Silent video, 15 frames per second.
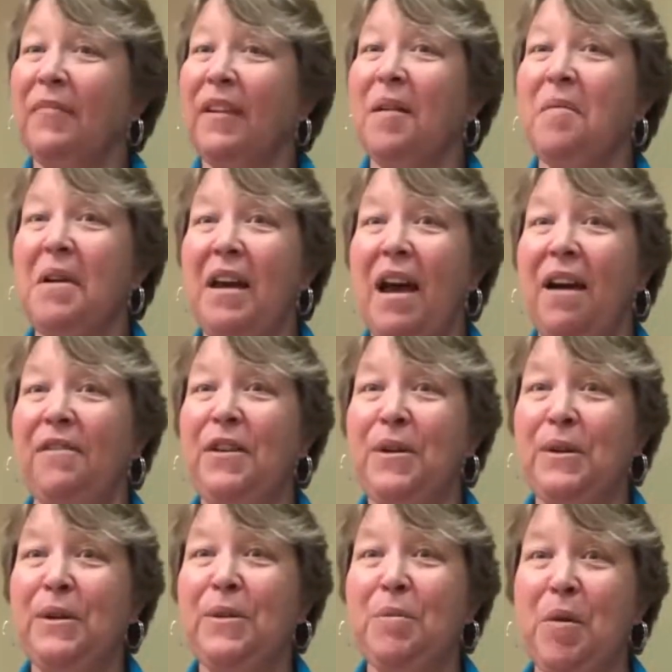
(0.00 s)
I'm going to have you
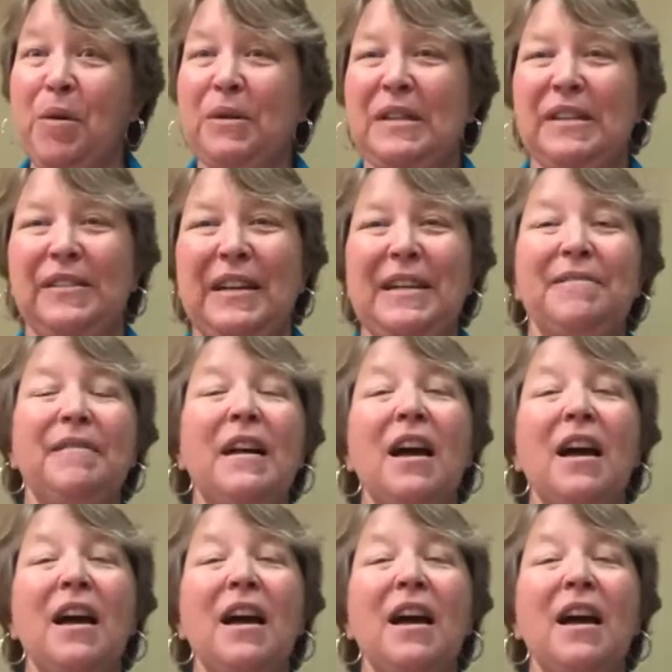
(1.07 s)
do most of it.